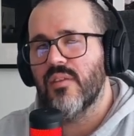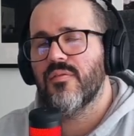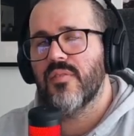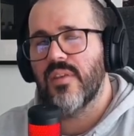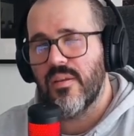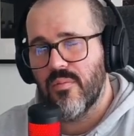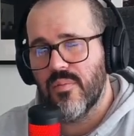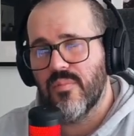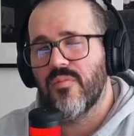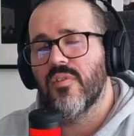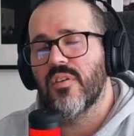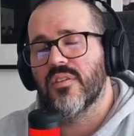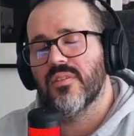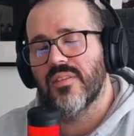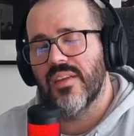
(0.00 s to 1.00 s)
they
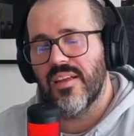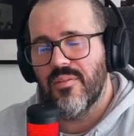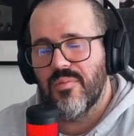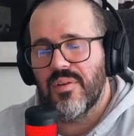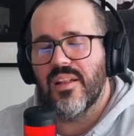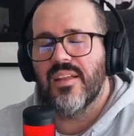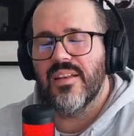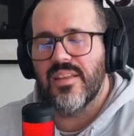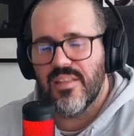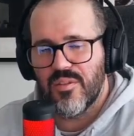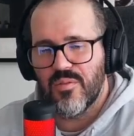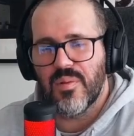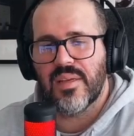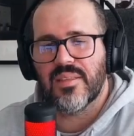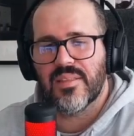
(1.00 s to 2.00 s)
really need
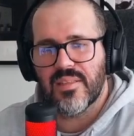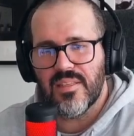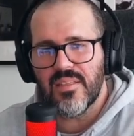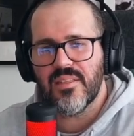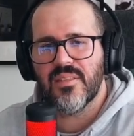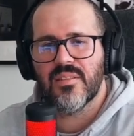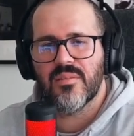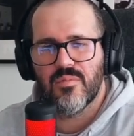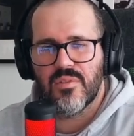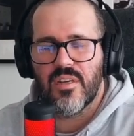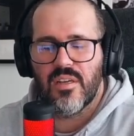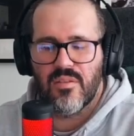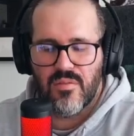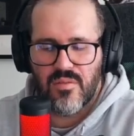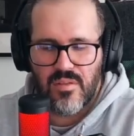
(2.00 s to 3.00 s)
to exist, which
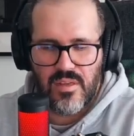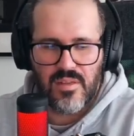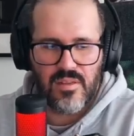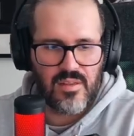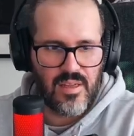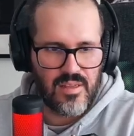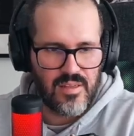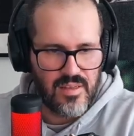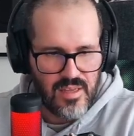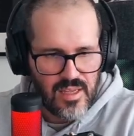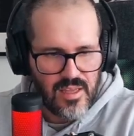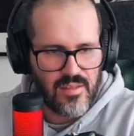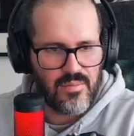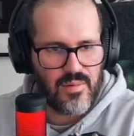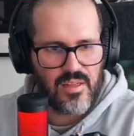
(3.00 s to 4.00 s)
I don't think they
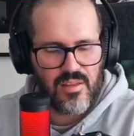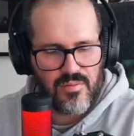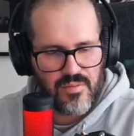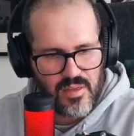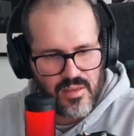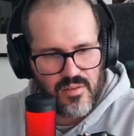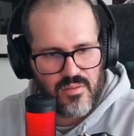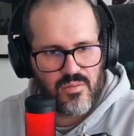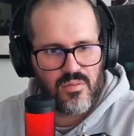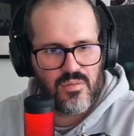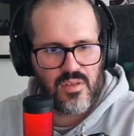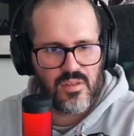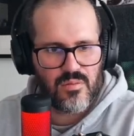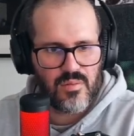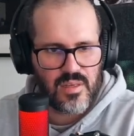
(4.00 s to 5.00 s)
need, but if they do
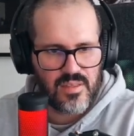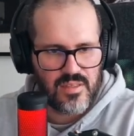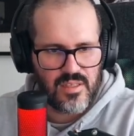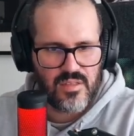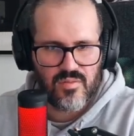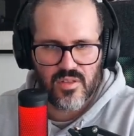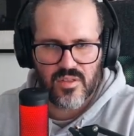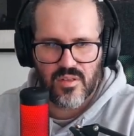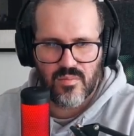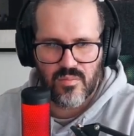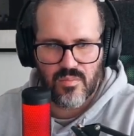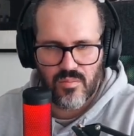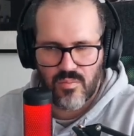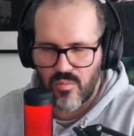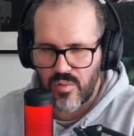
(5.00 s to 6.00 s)
need to exist for
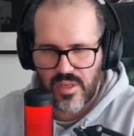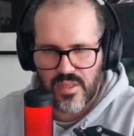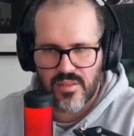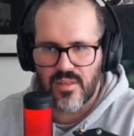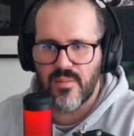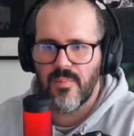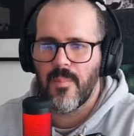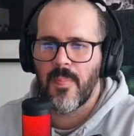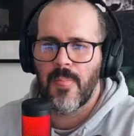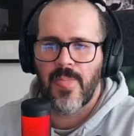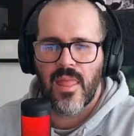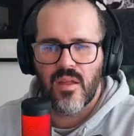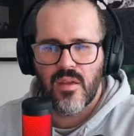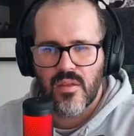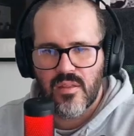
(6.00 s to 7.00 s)
some reason,
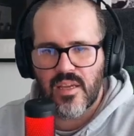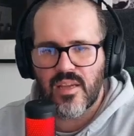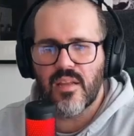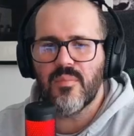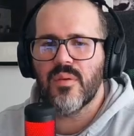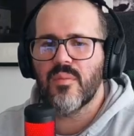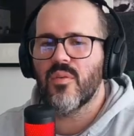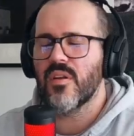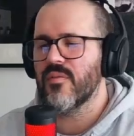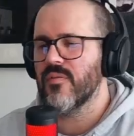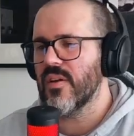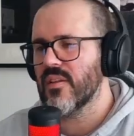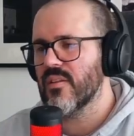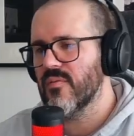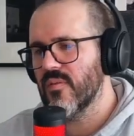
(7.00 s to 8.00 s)
they can be more
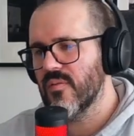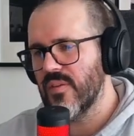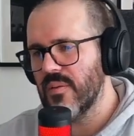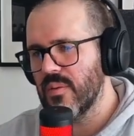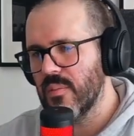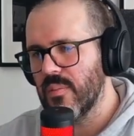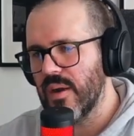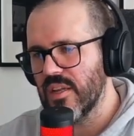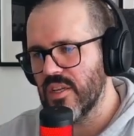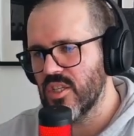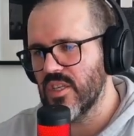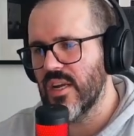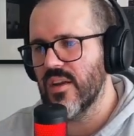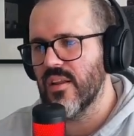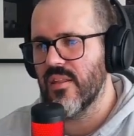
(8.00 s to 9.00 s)
effective if everybody
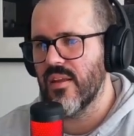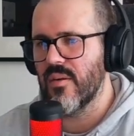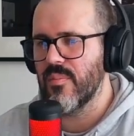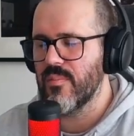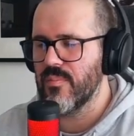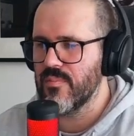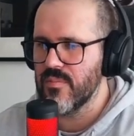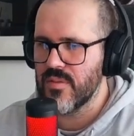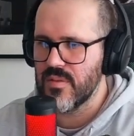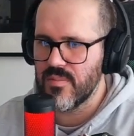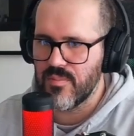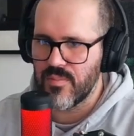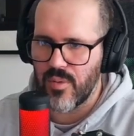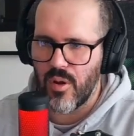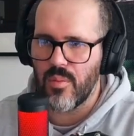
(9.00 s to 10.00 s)
shared their
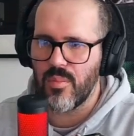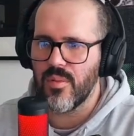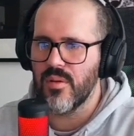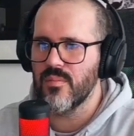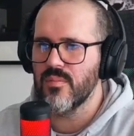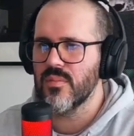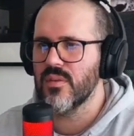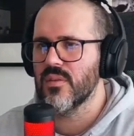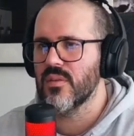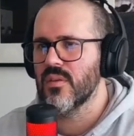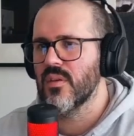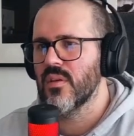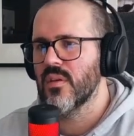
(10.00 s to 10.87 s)
problems